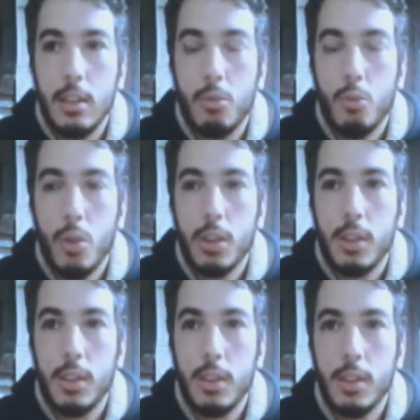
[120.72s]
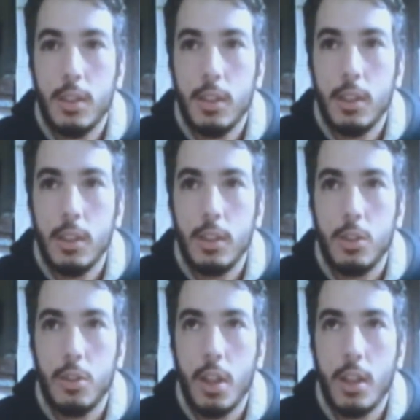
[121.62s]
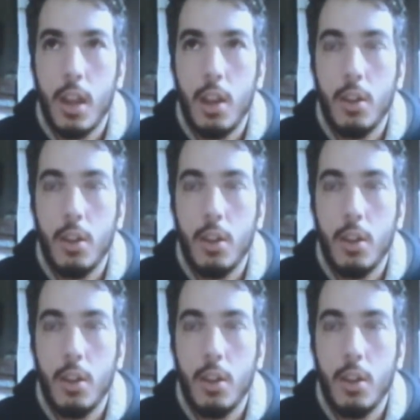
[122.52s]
What should I tell you?